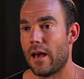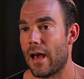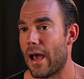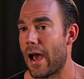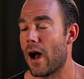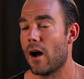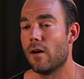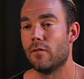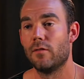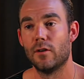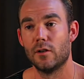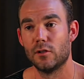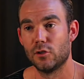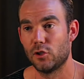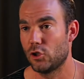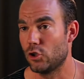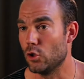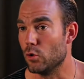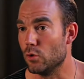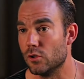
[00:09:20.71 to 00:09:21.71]
have
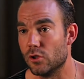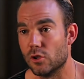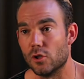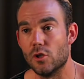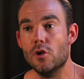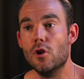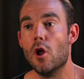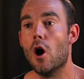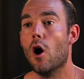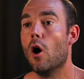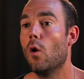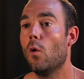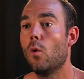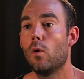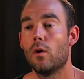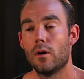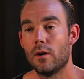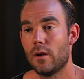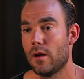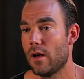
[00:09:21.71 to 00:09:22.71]
students
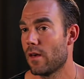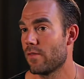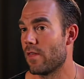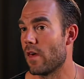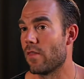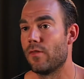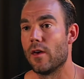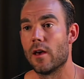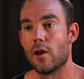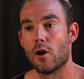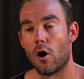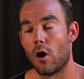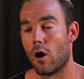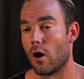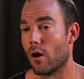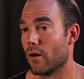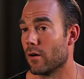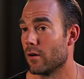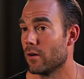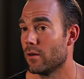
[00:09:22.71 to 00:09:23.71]
know that they
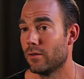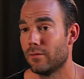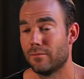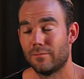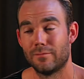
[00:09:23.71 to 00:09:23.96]
are